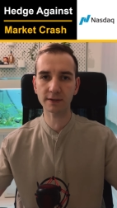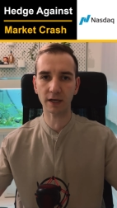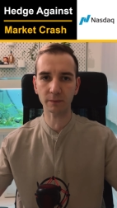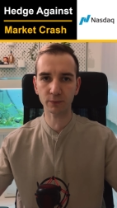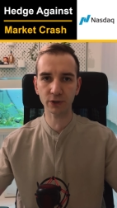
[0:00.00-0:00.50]

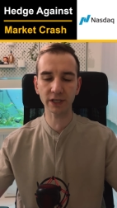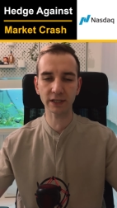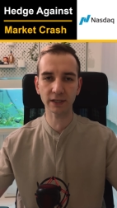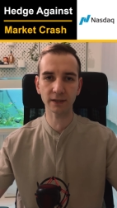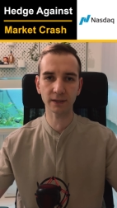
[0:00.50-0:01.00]
are
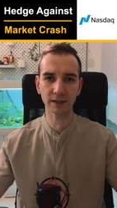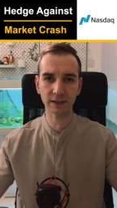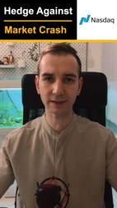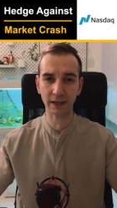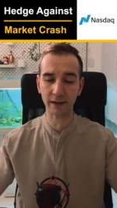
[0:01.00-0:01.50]
pretty
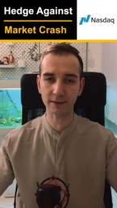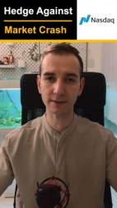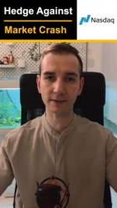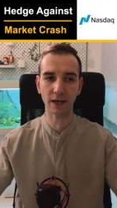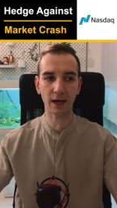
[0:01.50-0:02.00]

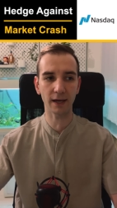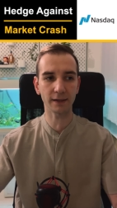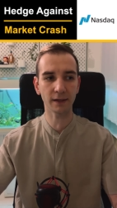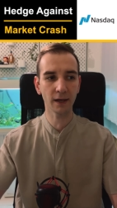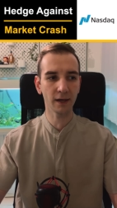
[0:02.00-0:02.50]
intense
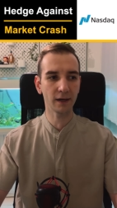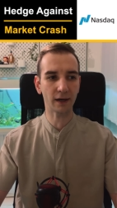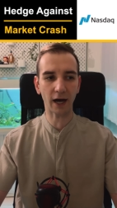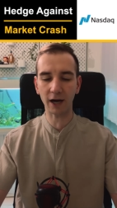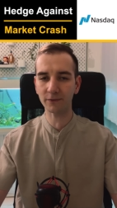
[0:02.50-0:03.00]
and
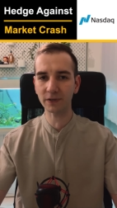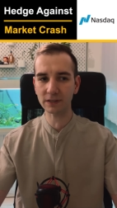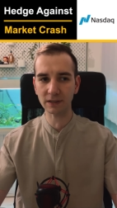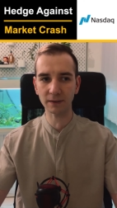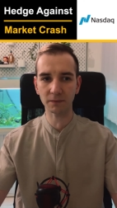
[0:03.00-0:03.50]

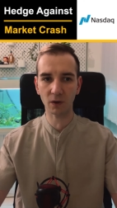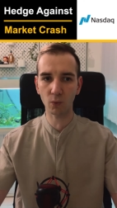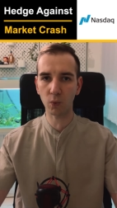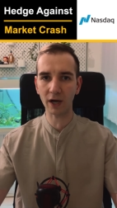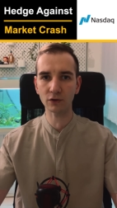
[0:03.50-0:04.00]
Obviously,
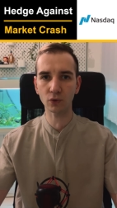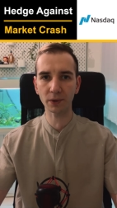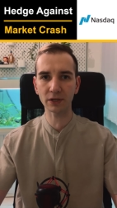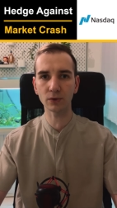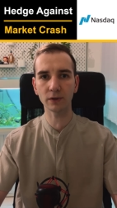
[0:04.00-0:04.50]
what do
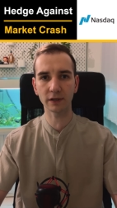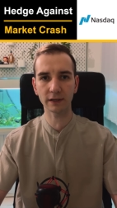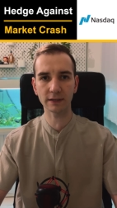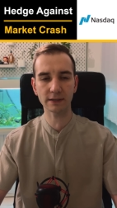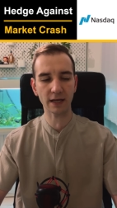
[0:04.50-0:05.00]
we do in
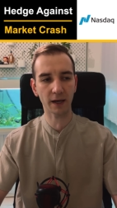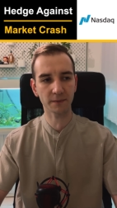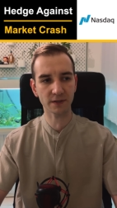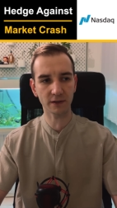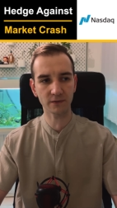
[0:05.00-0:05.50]
these
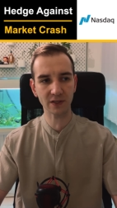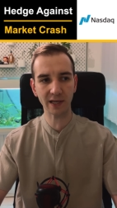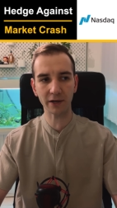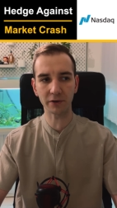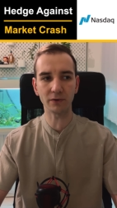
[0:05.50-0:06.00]
types of
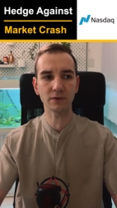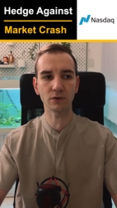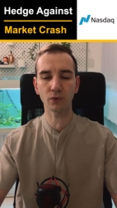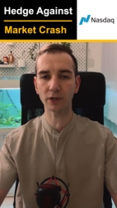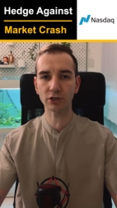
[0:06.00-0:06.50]
scenarios?
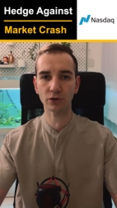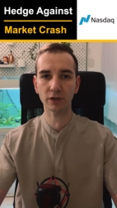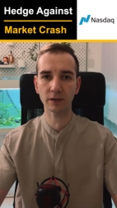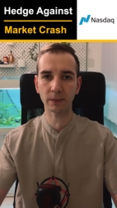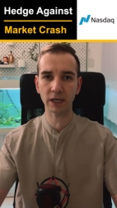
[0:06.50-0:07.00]
Do we
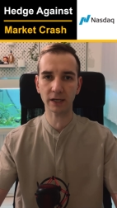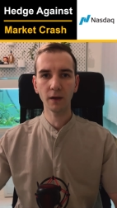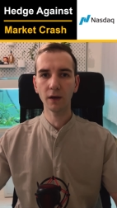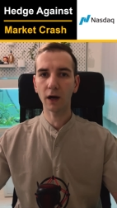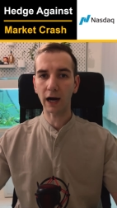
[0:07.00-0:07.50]
short the
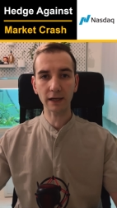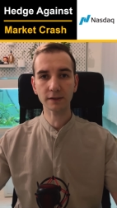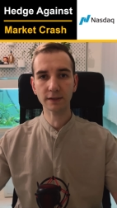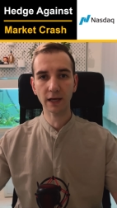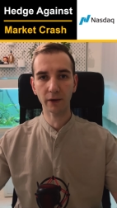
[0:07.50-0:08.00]
market?
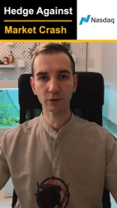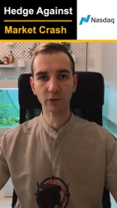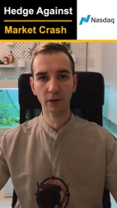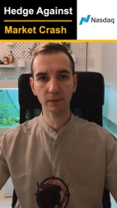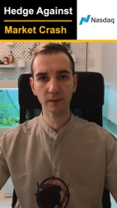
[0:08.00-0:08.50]
Honestly, I would
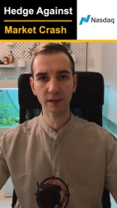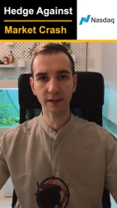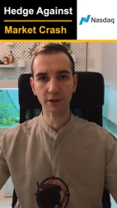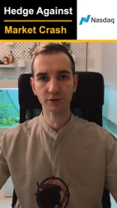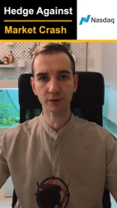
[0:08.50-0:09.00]
probably
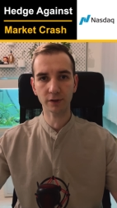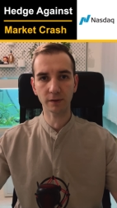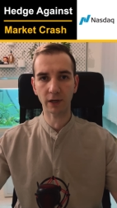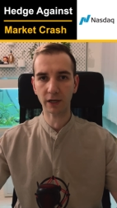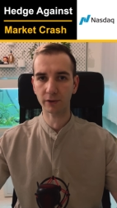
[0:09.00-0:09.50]
not short the
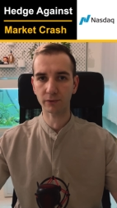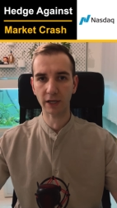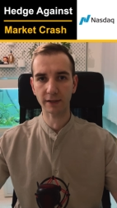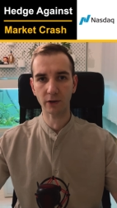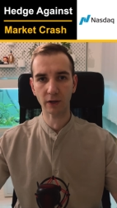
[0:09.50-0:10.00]
market
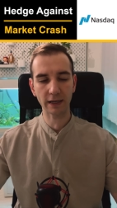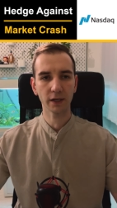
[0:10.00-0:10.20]
right now, guys.